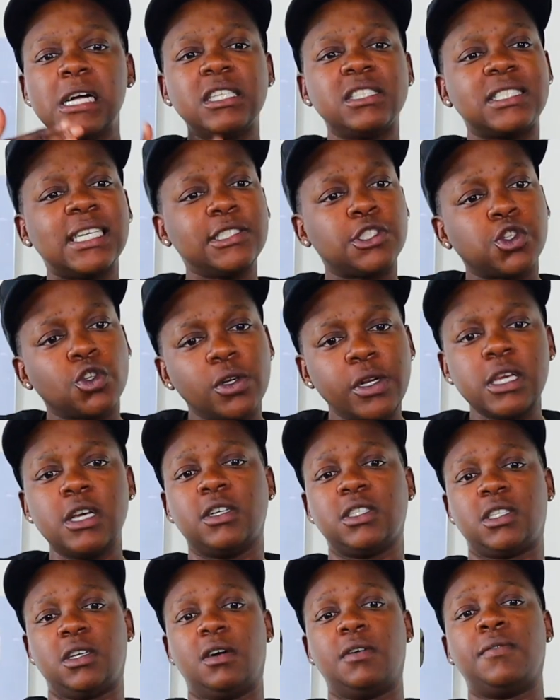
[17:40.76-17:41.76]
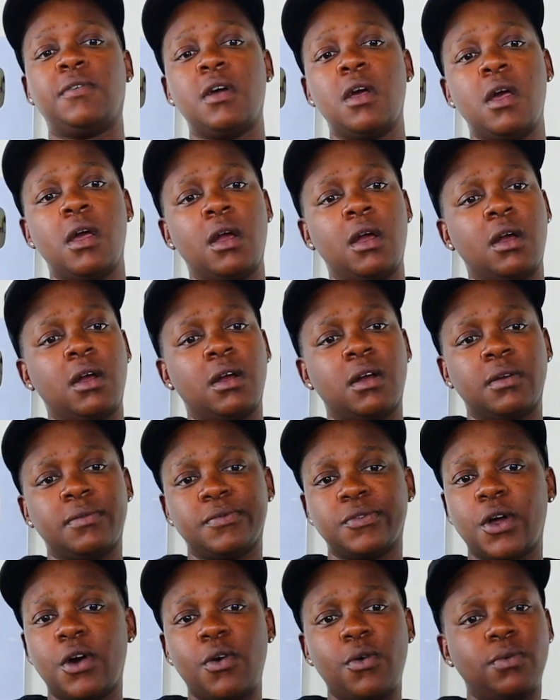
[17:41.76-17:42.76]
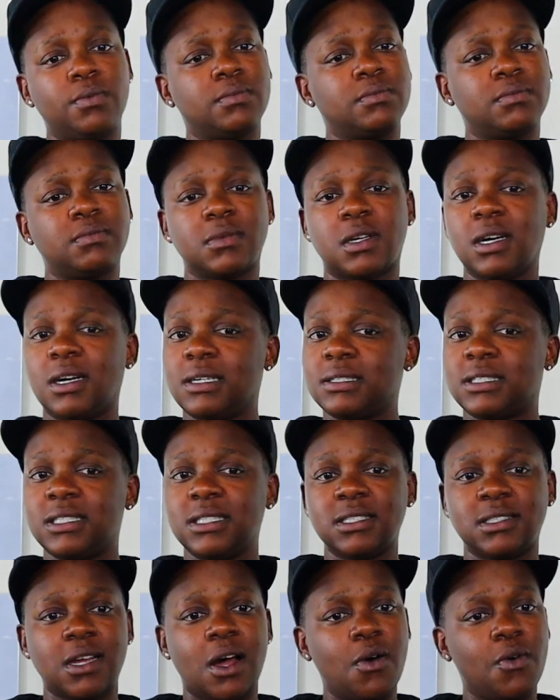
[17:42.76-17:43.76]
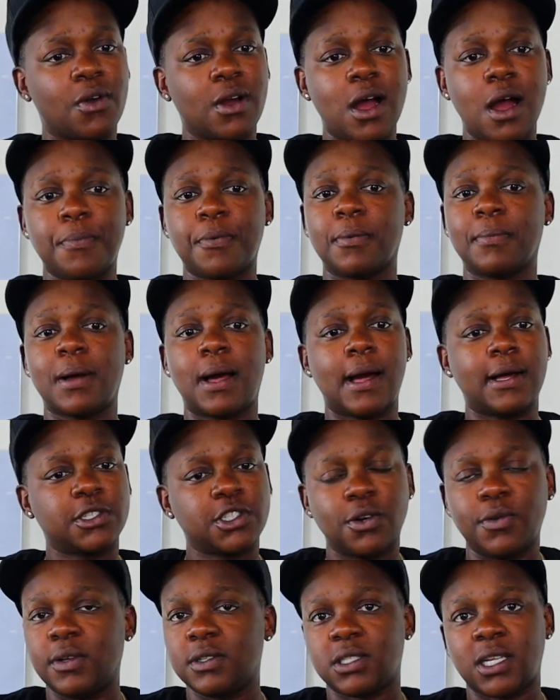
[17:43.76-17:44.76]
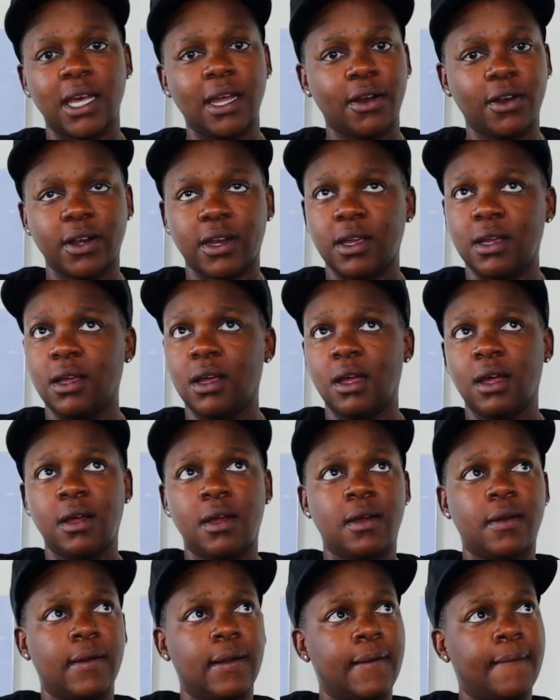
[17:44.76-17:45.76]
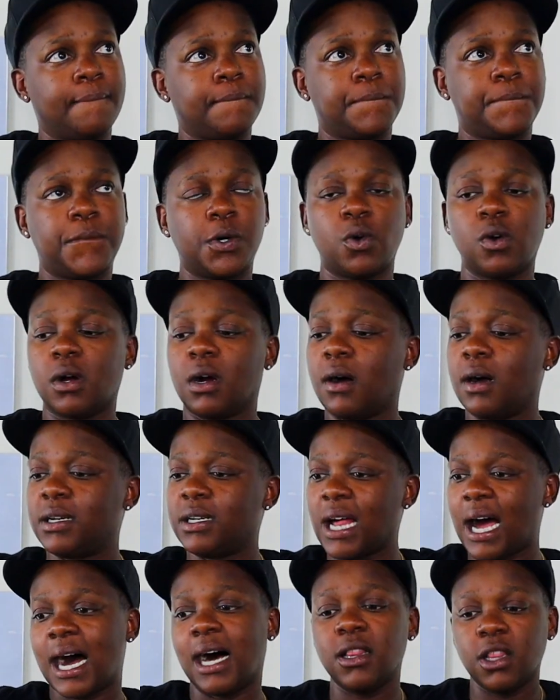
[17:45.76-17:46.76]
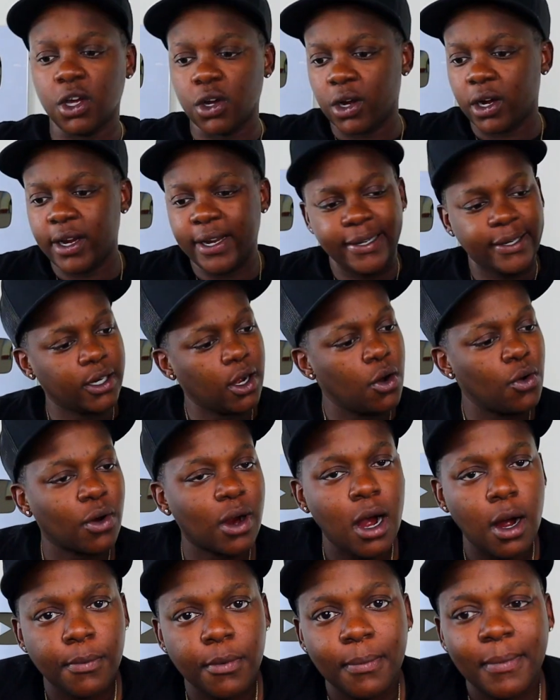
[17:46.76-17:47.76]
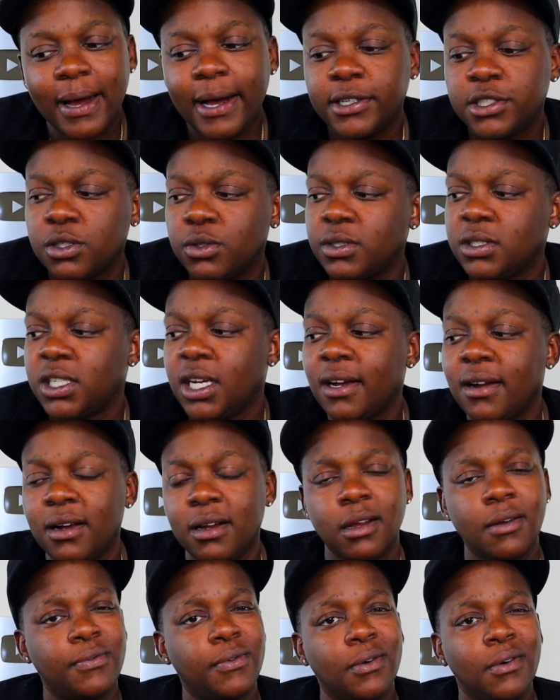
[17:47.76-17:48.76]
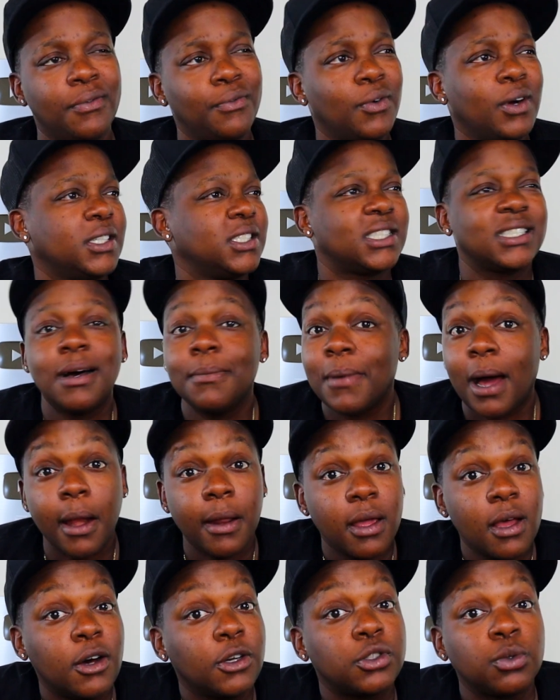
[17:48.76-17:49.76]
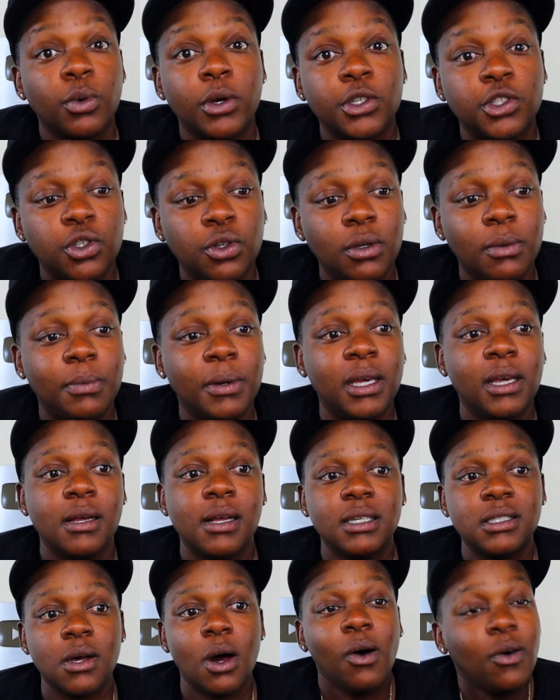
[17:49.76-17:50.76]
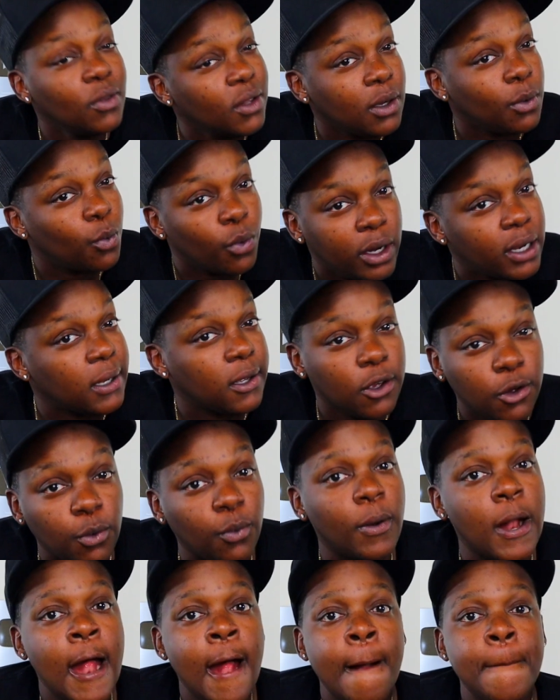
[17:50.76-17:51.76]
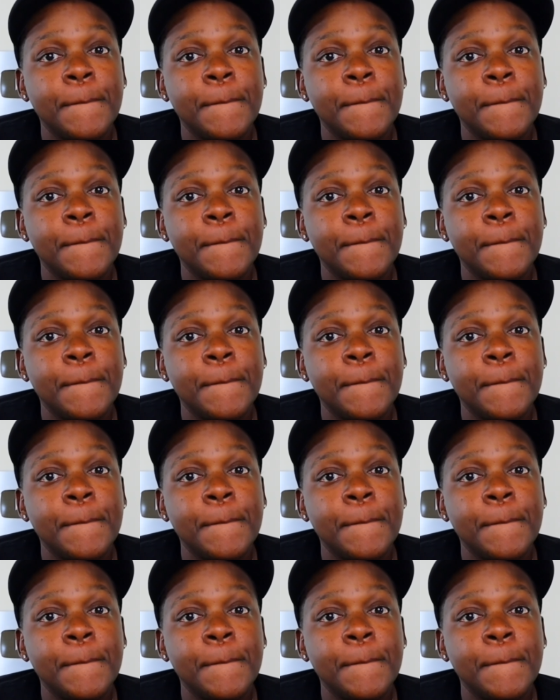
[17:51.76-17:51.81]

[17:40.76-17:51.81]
Stay true to yourself. No. Because don't compromise your integrity for a dollar, and don't compromise your integrity for what somebody else wants you to be. It's only one you,